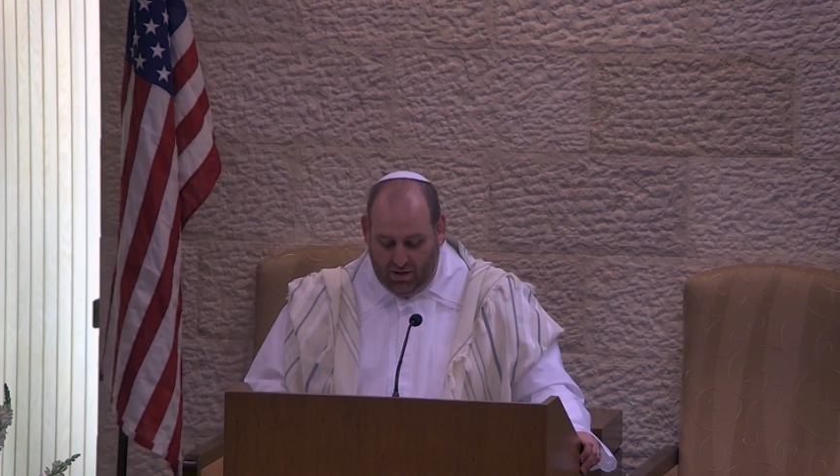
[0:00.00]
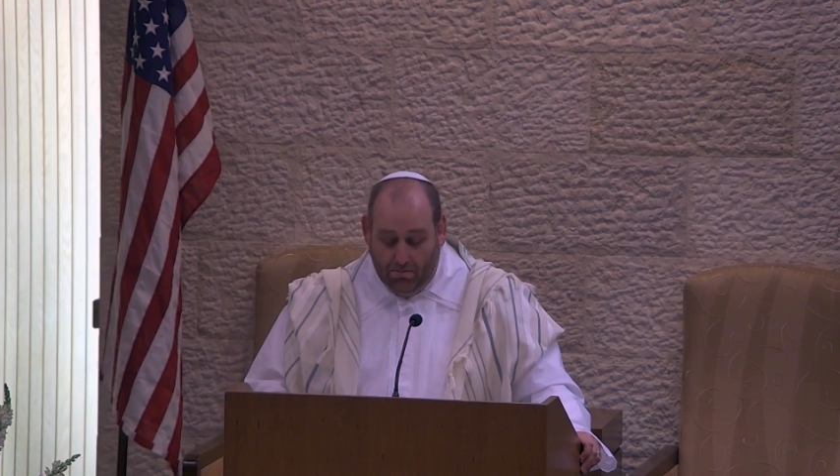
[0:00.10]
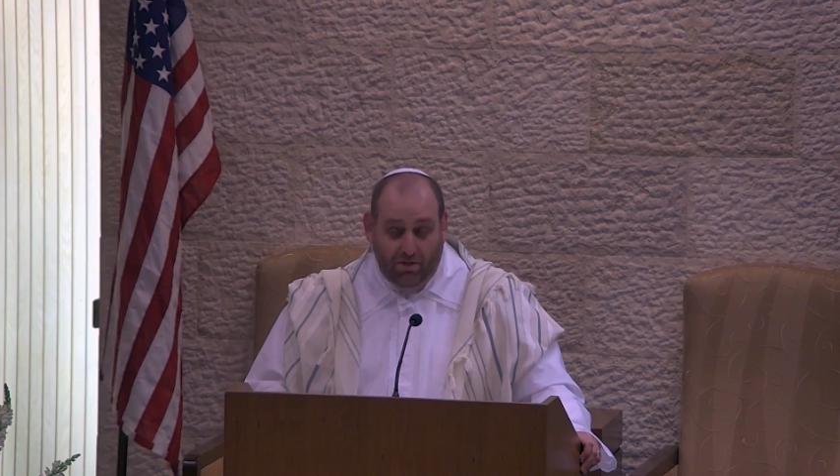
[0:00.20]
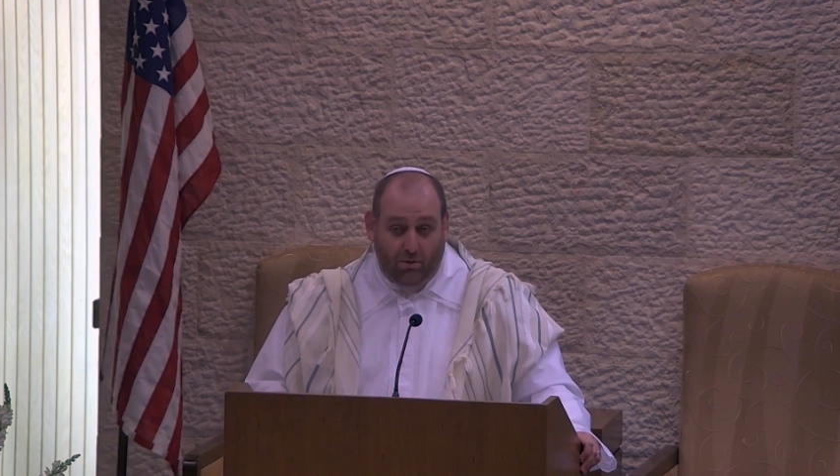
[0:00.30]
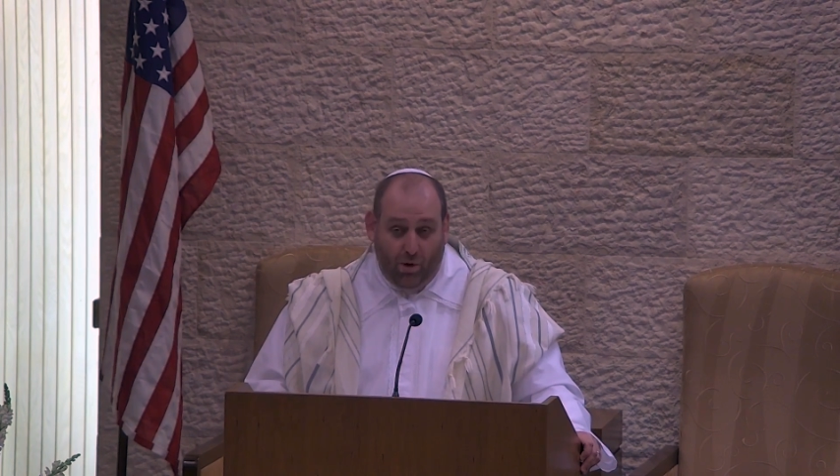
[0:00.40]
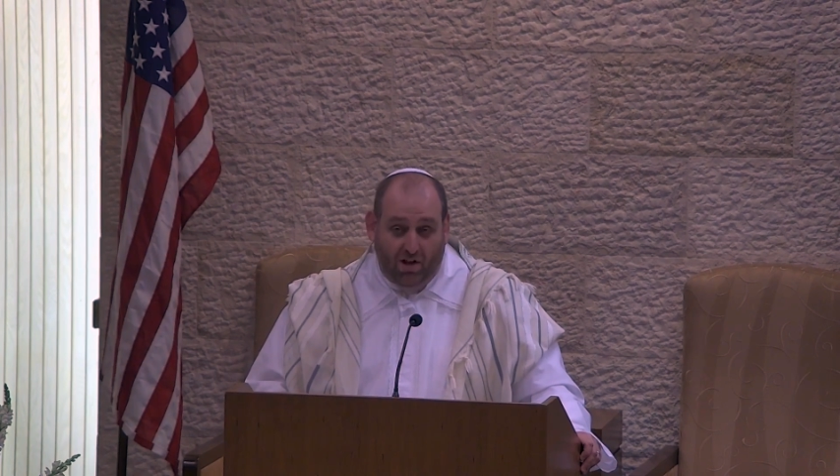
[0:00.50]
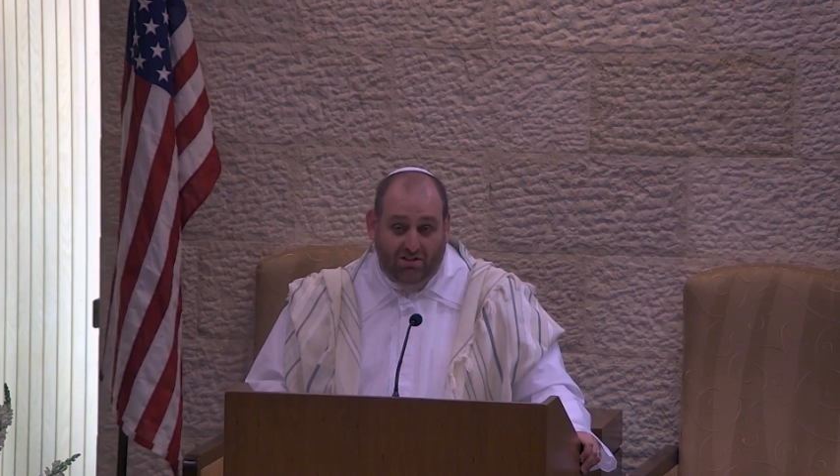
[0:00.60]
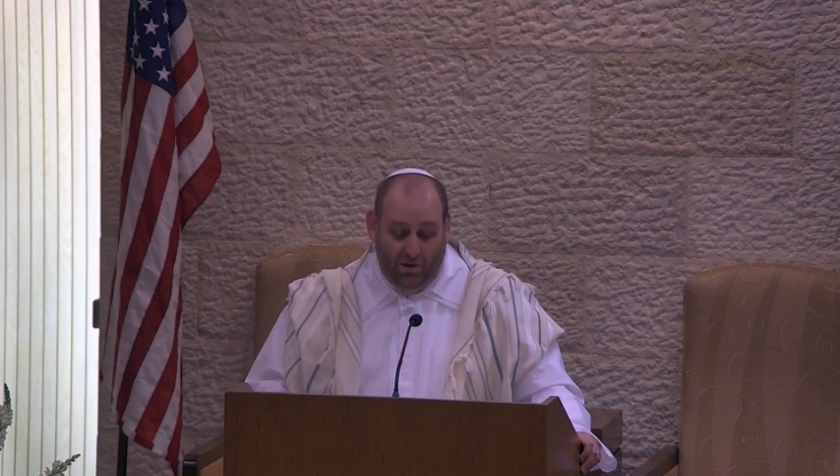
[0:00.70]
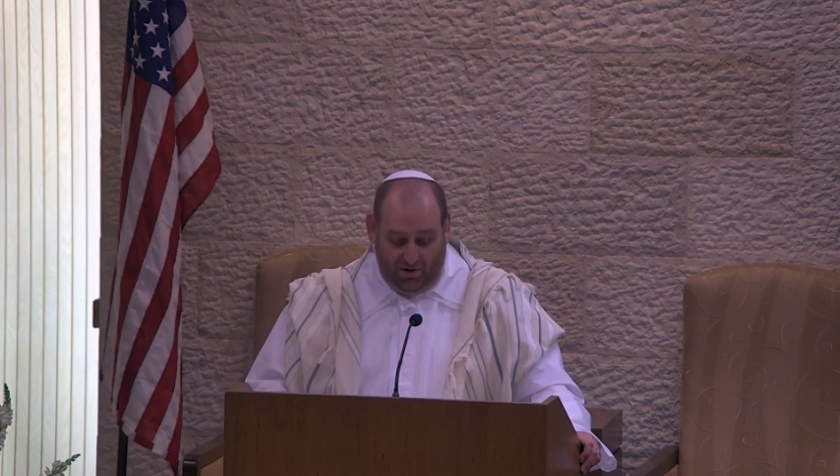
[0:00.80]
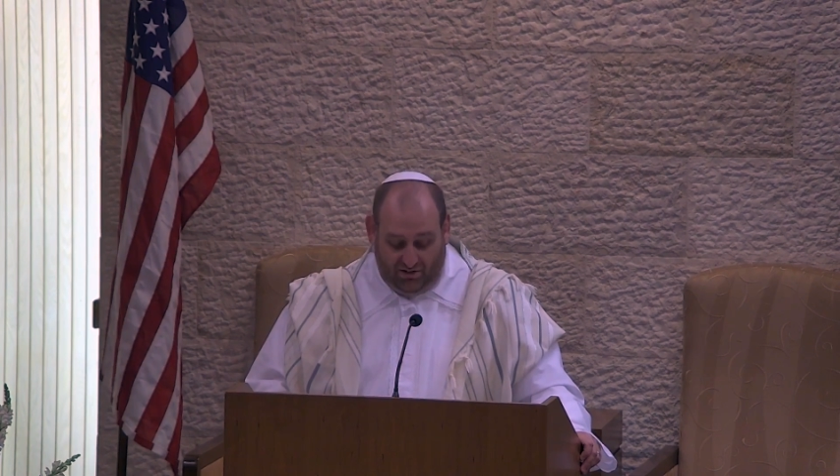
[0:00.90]
but the ones
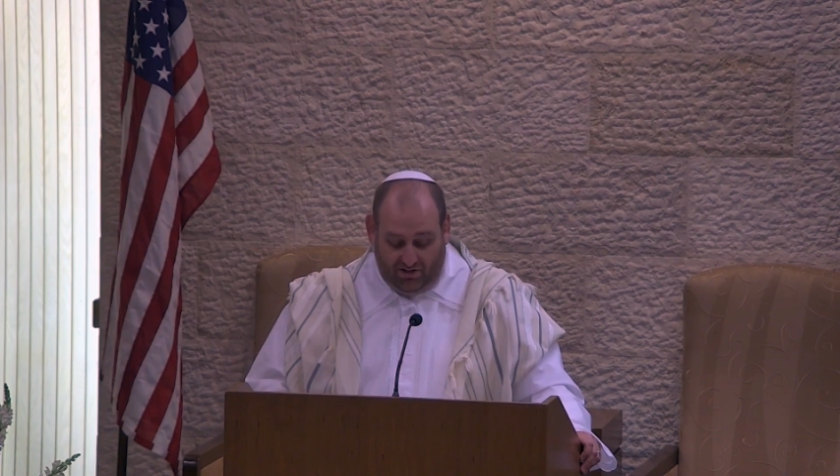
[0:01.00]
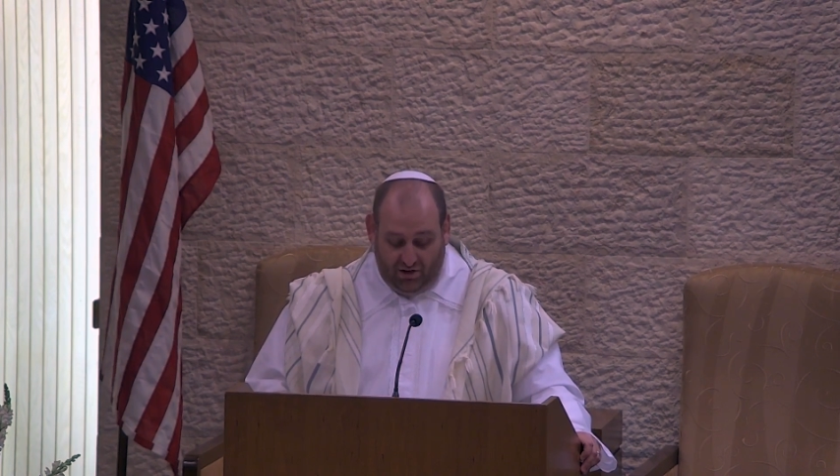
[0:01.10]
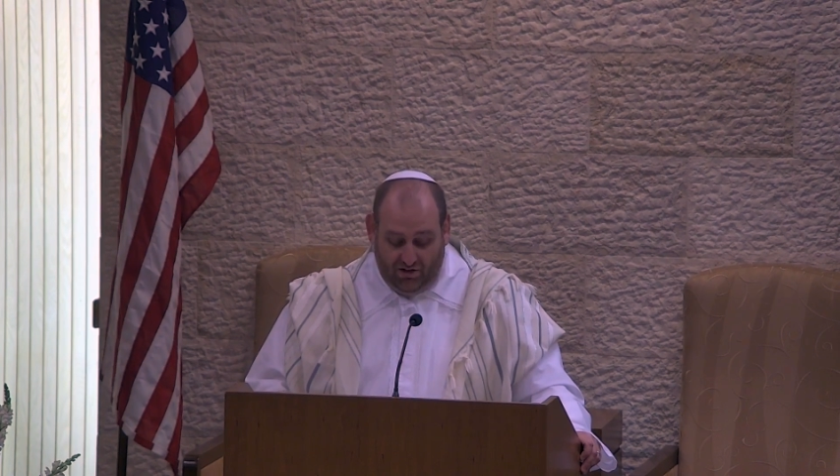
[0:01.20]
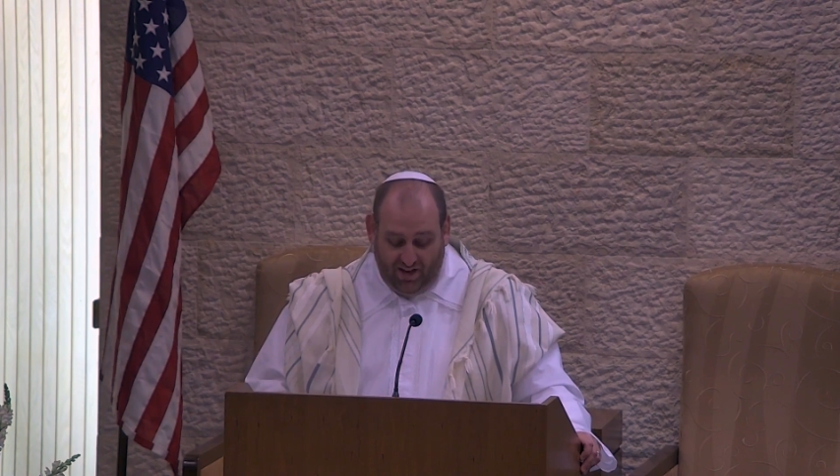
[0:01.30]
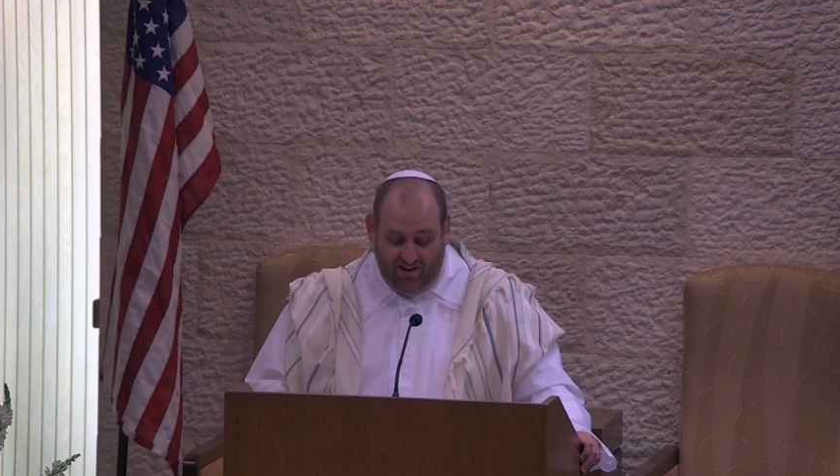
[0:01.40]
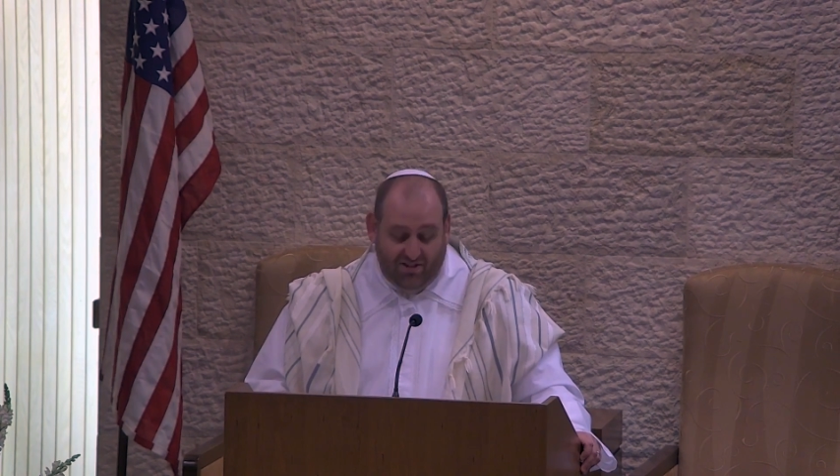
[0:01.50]
that we still need